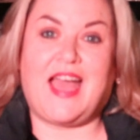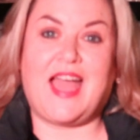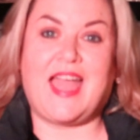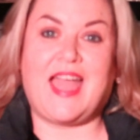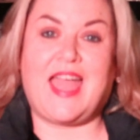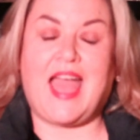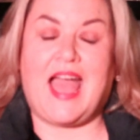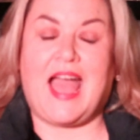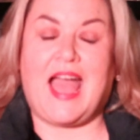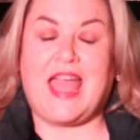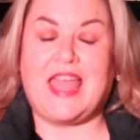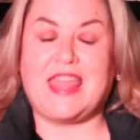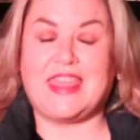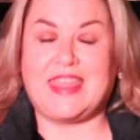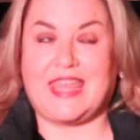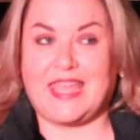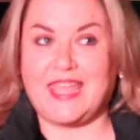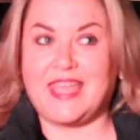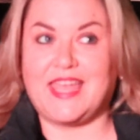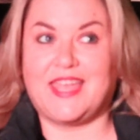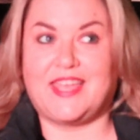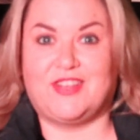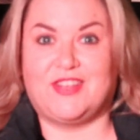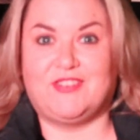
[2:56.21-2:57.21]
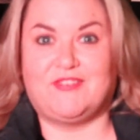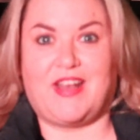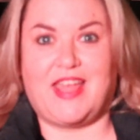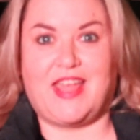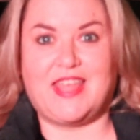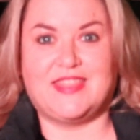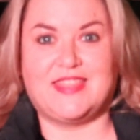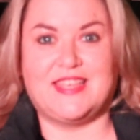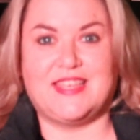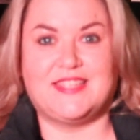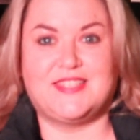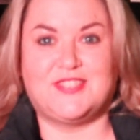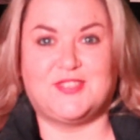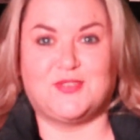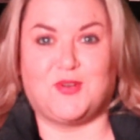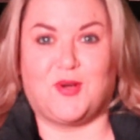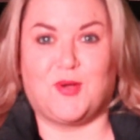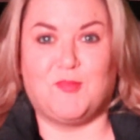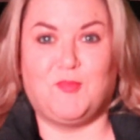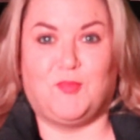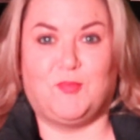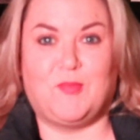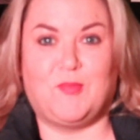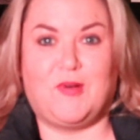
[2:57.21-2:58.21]
I think I can ride this
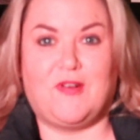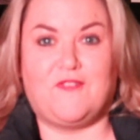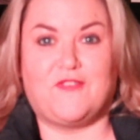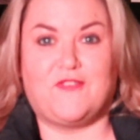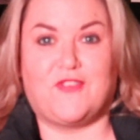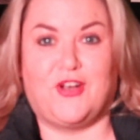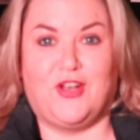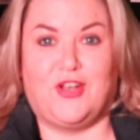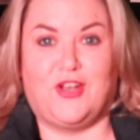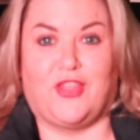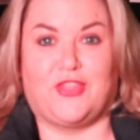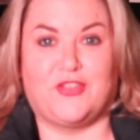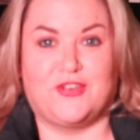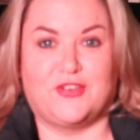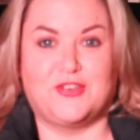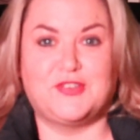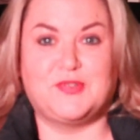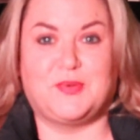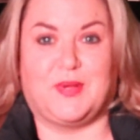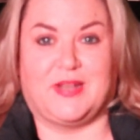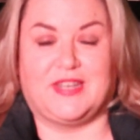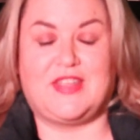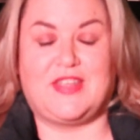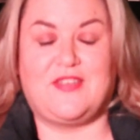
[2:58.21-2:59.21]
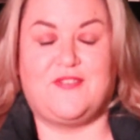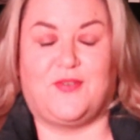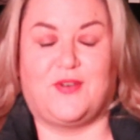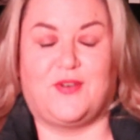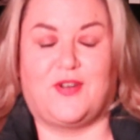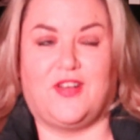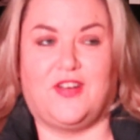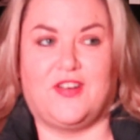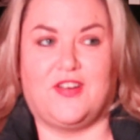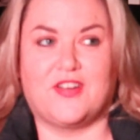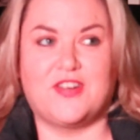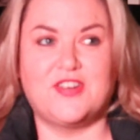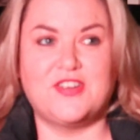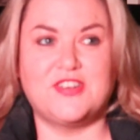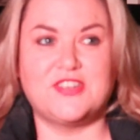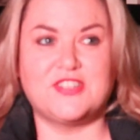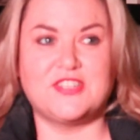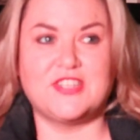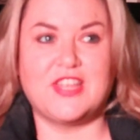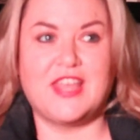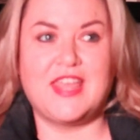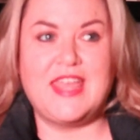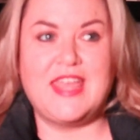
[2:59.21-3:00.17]
storm for another 24 hours,